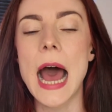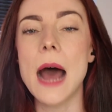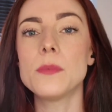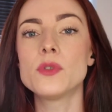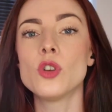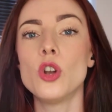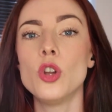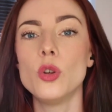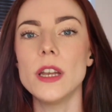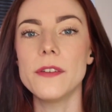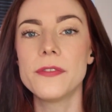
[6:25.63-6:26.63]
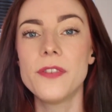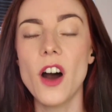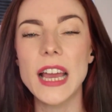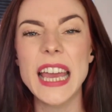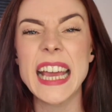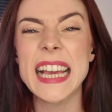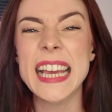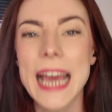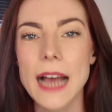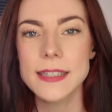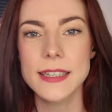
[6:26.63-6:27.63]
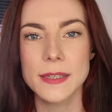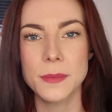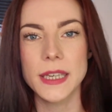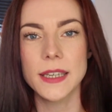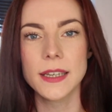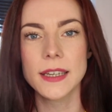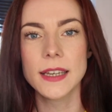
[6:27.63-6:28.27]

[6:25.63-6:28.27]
absolutely fucking gasses me.